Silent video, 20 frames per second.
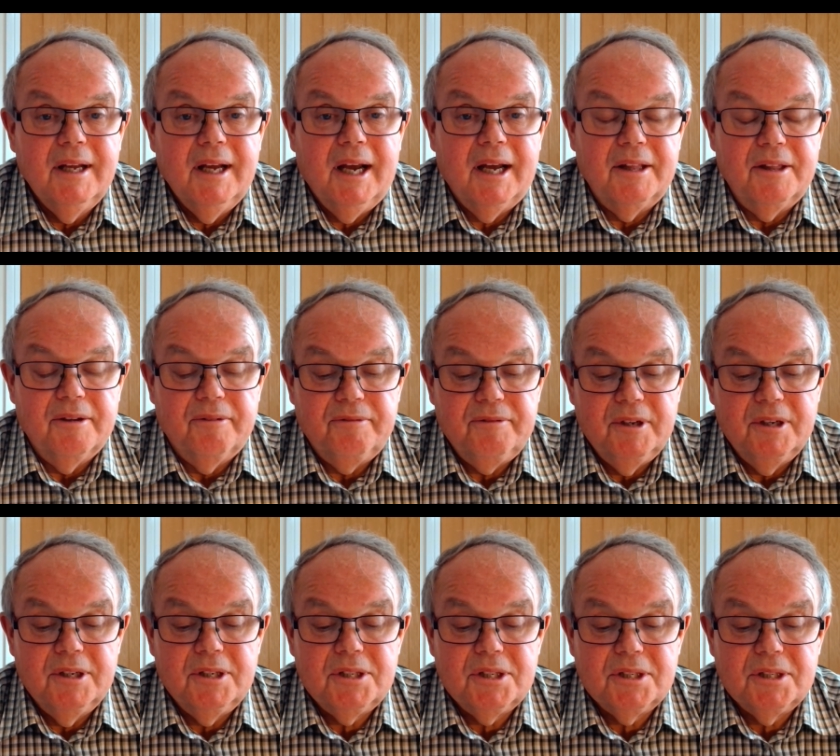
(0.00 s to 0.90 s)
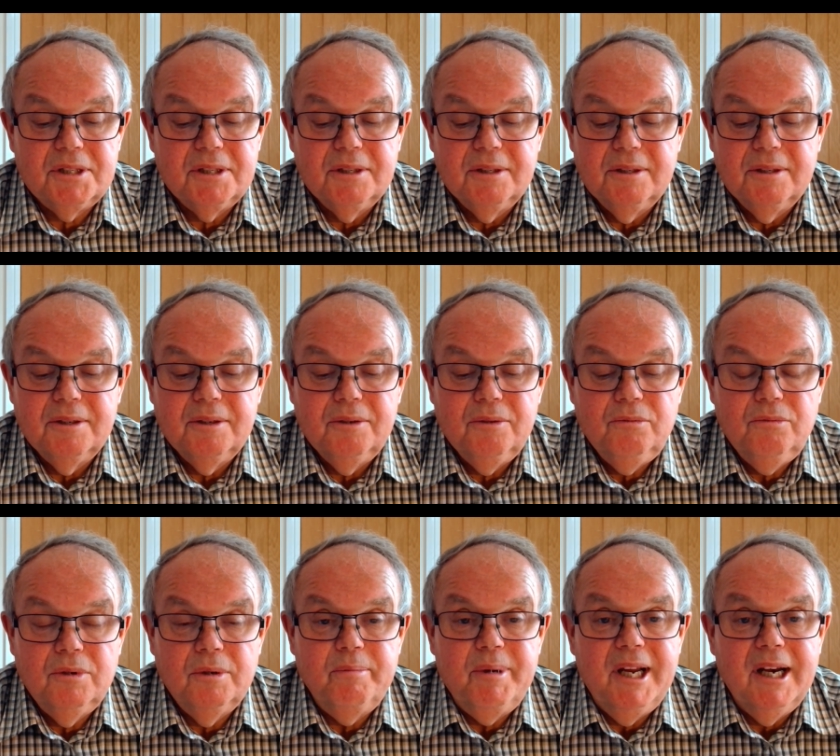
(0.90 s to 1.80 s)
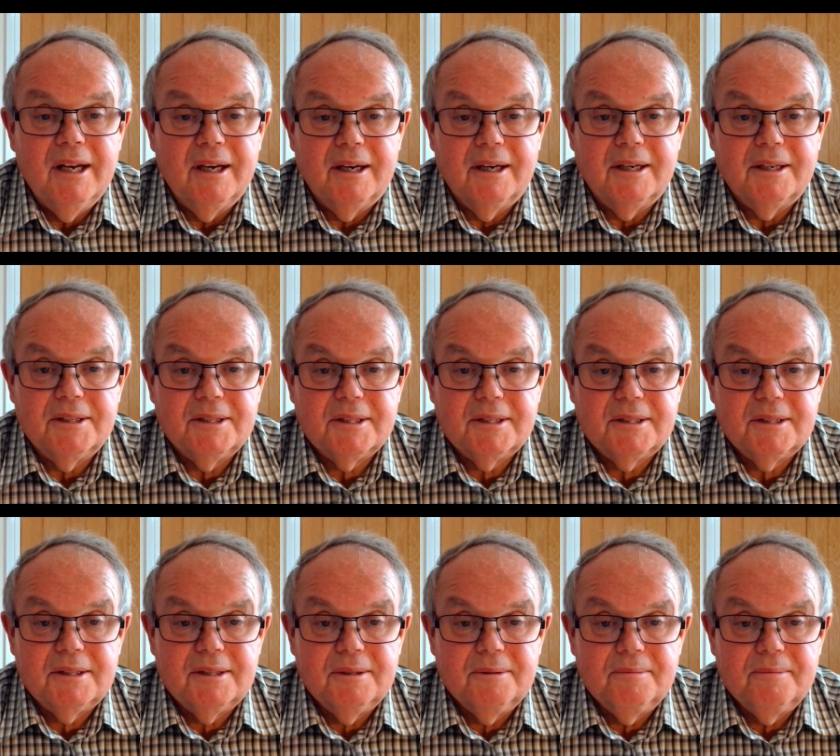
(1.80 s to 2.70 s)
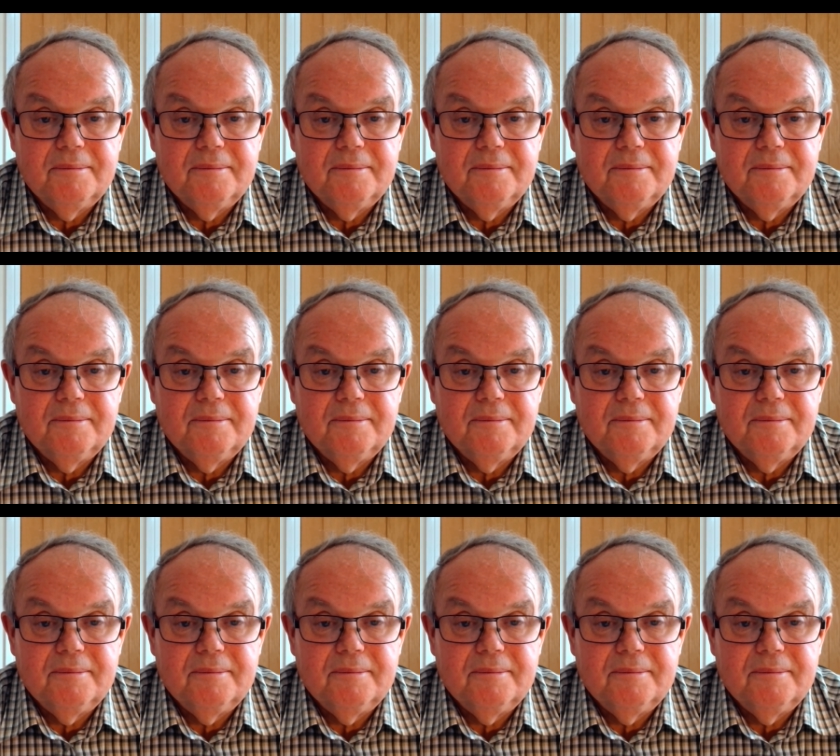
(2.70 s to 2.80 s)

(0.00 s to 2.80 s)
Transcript: and the first will be last.